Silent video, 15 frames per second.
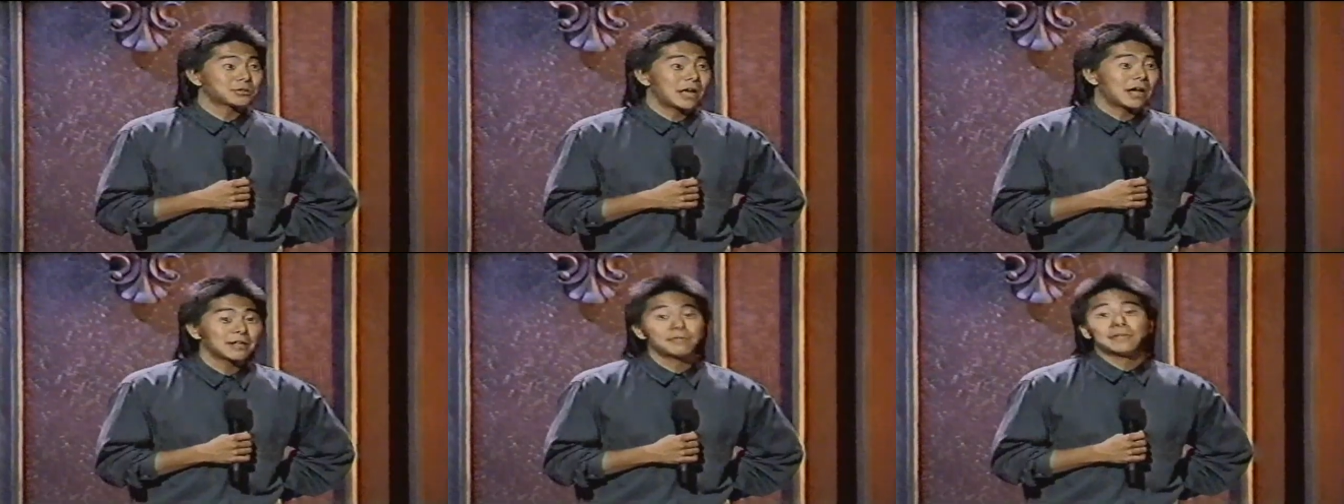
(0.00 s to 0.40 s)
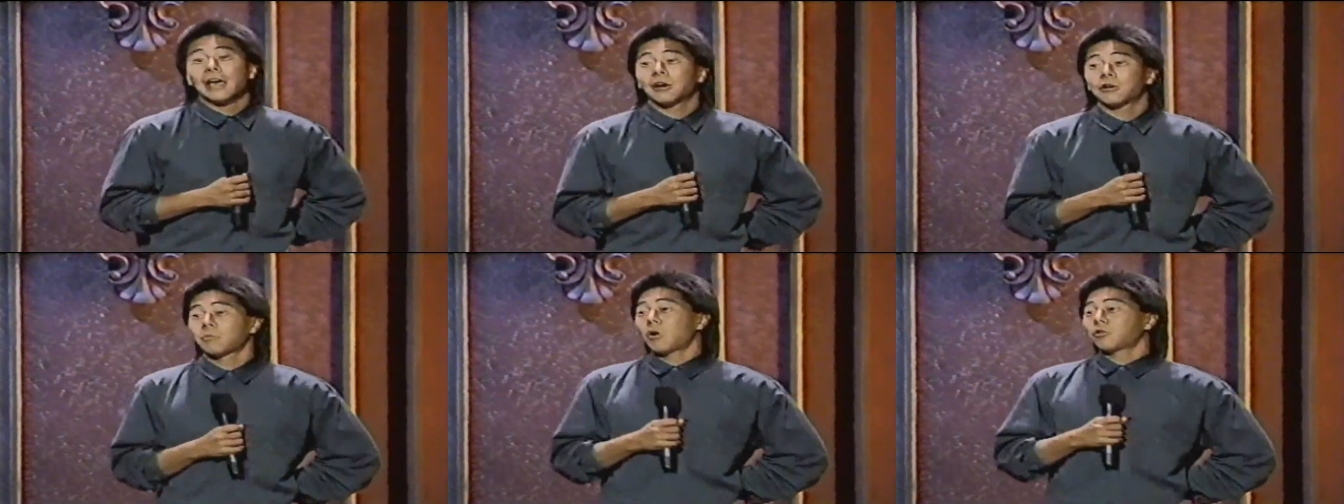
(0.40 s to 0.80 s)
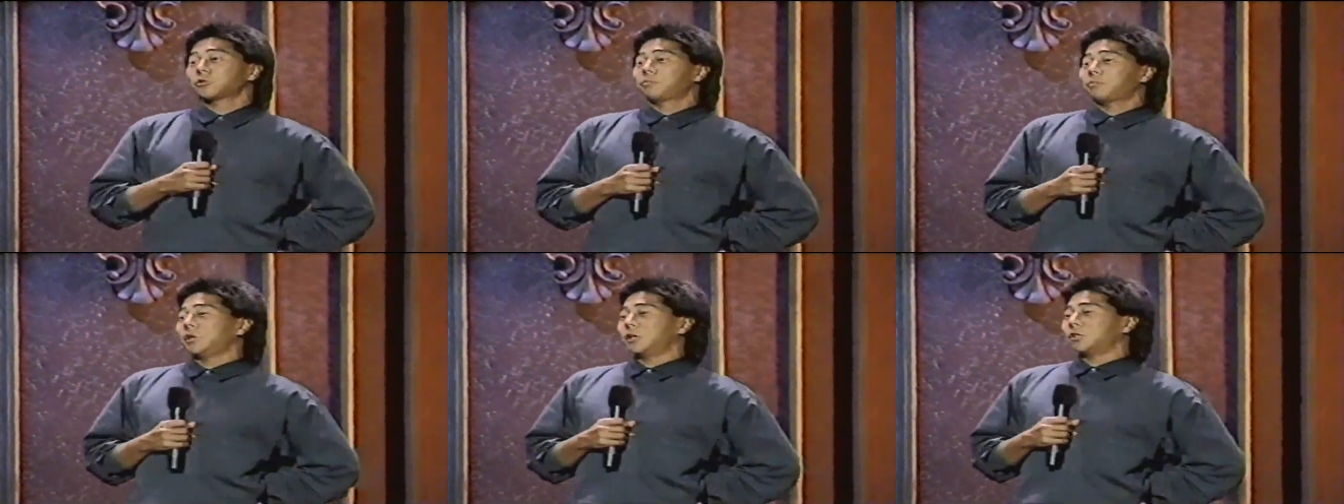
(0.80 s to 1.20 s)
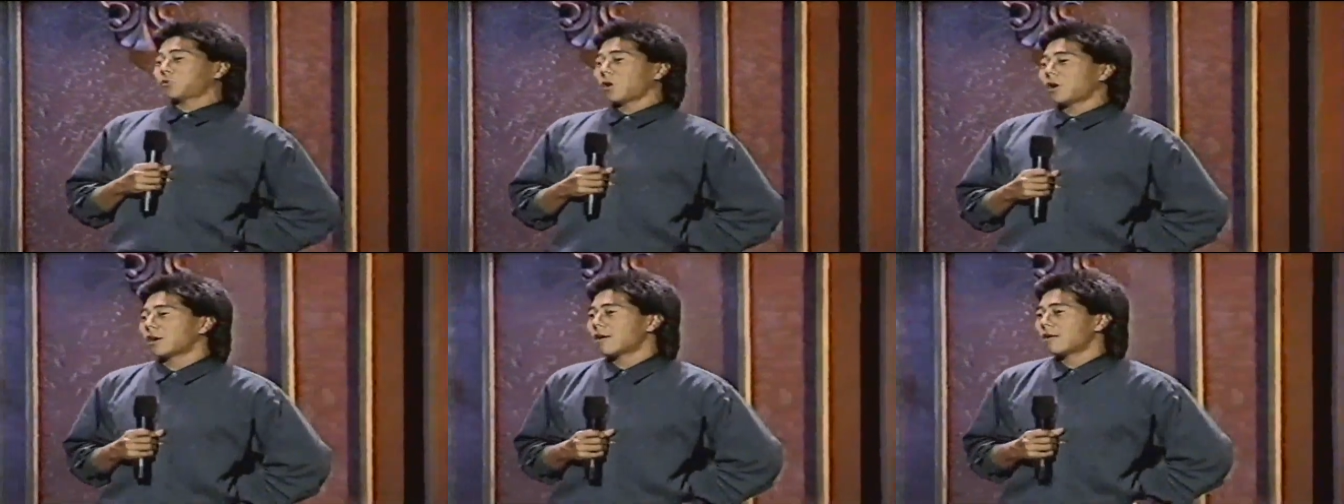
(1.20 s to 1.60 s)
now. I live down in Hermosa Beach.
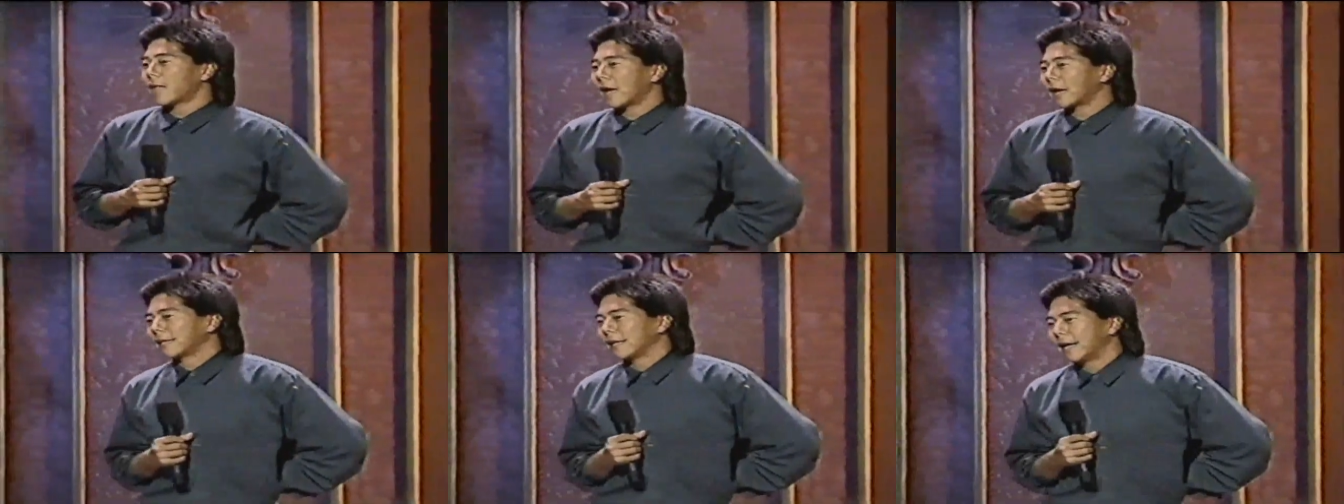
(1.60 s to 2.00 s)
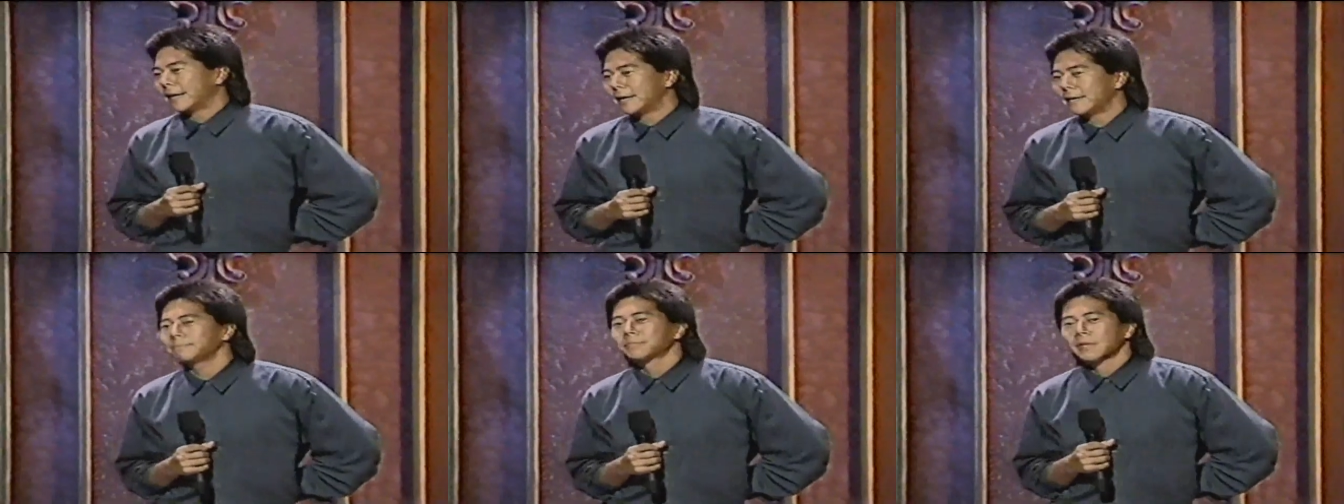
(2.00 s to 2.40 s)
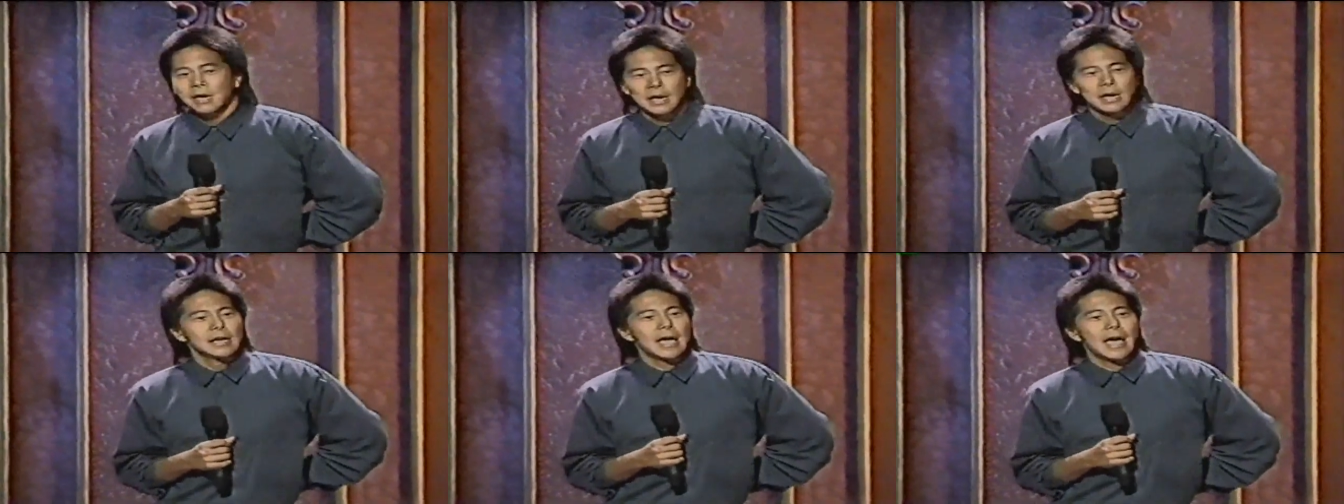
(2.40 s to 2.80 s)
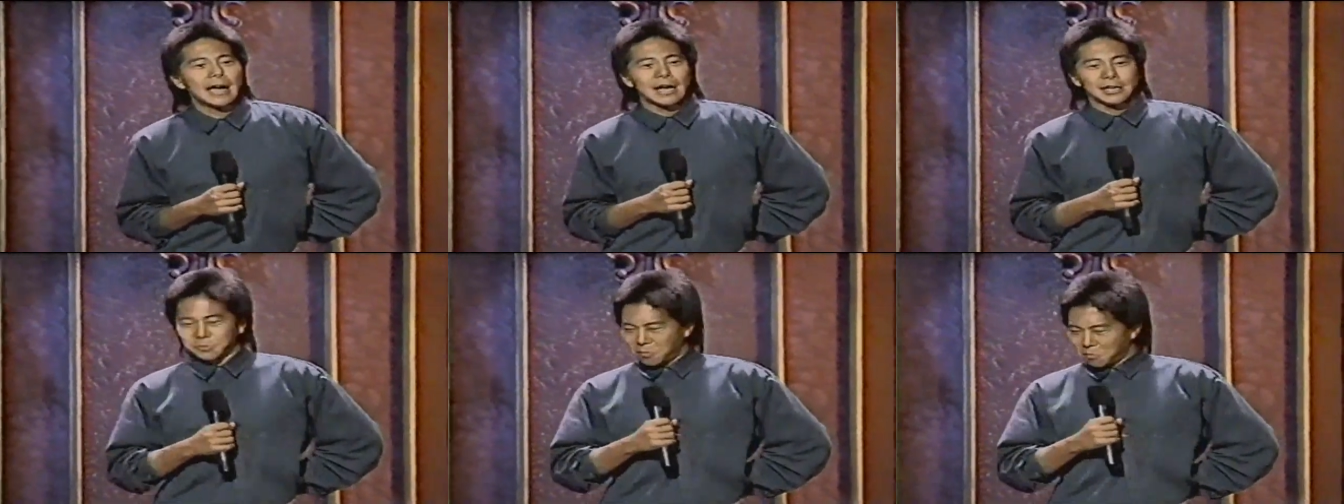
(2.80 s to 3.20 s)
Great area like it down there. Yeah, I
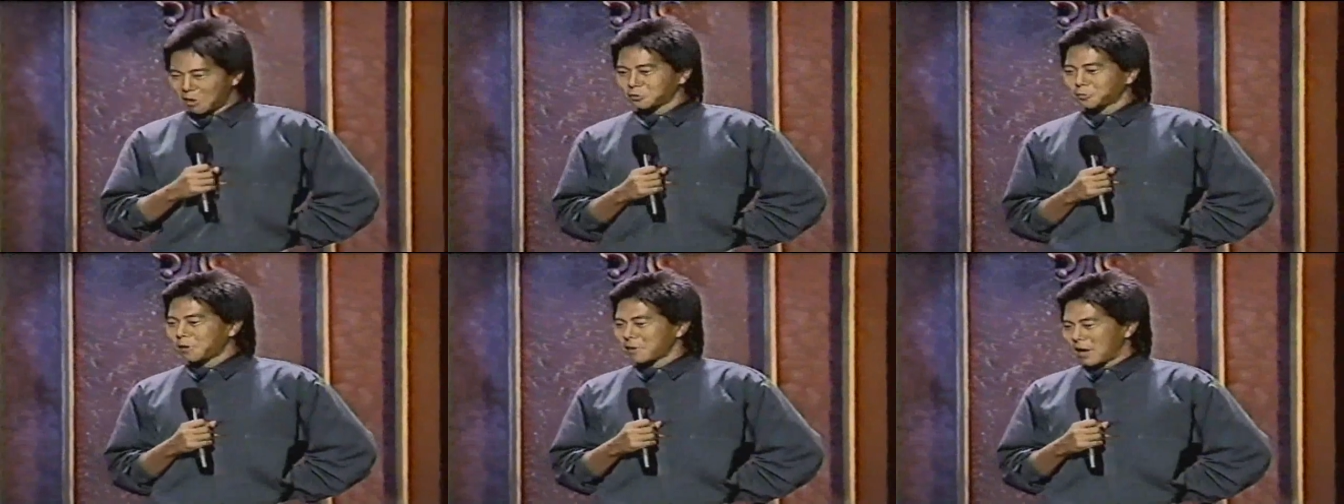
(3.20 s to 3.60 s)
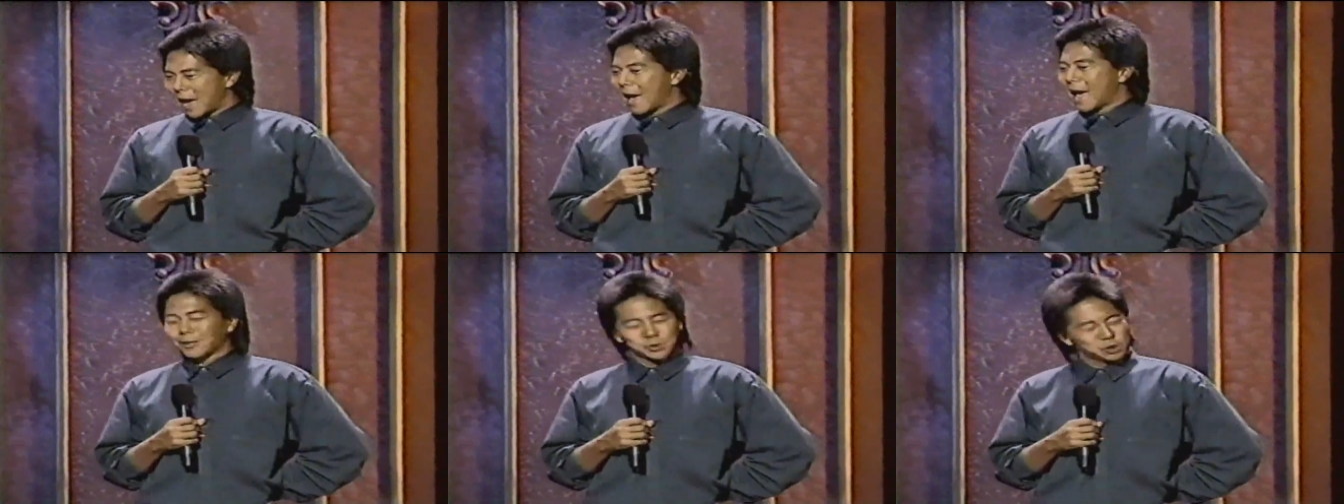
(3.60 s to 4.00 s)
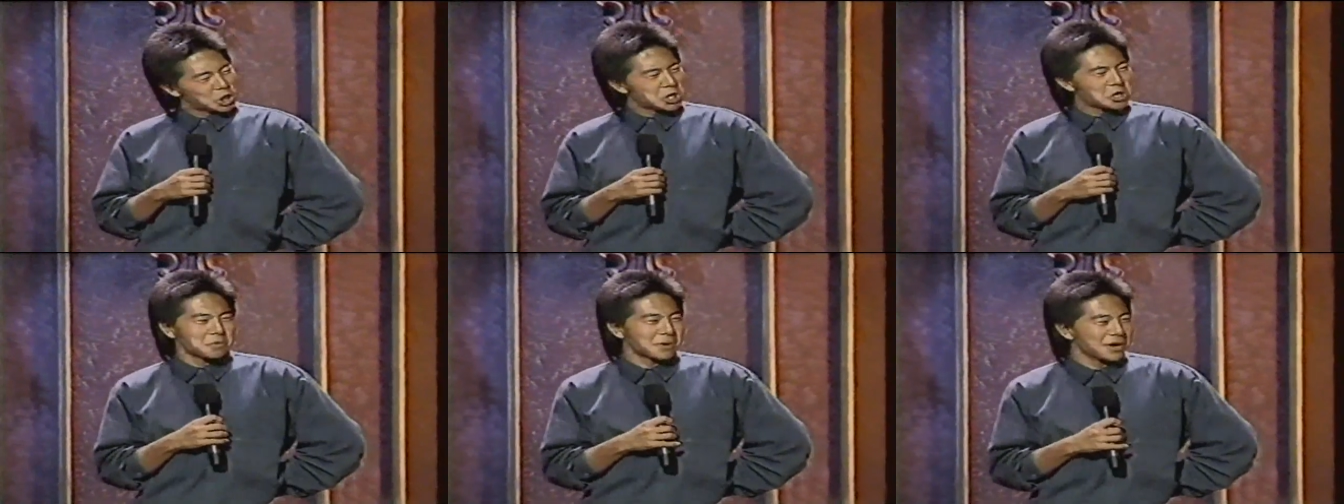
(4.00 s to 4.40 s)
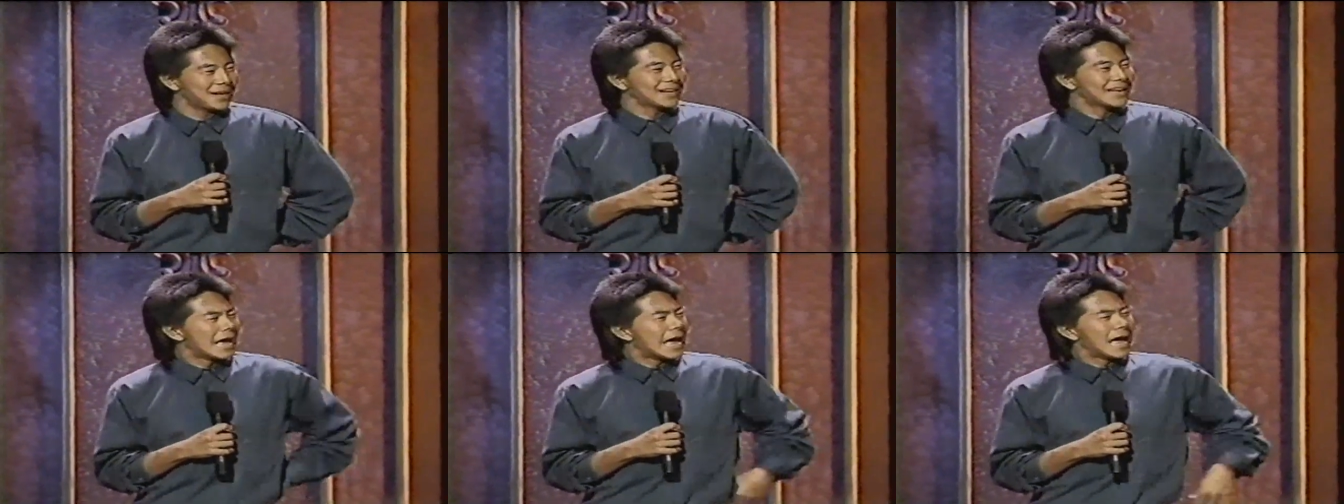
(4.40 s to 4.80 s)
got some Hermosa Beach. Yeah, cool, man.